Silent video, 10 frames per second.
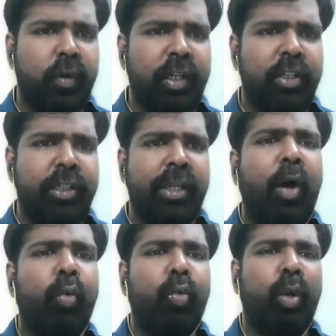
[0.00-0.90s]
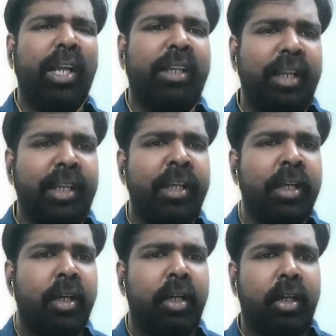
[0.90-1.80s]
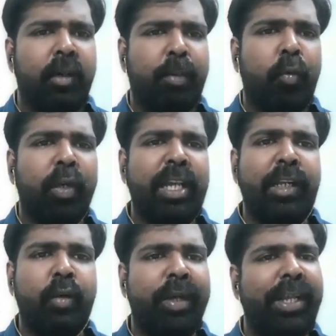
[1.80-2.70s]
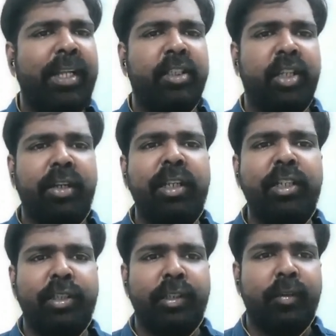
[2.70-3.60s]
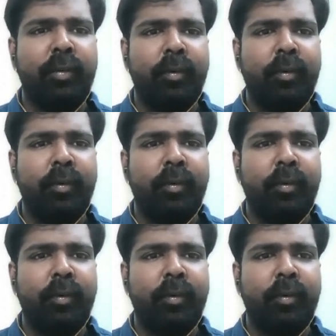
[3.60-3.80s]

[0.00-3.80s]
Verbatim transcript: religion, outrightly uh, provocative against a religion,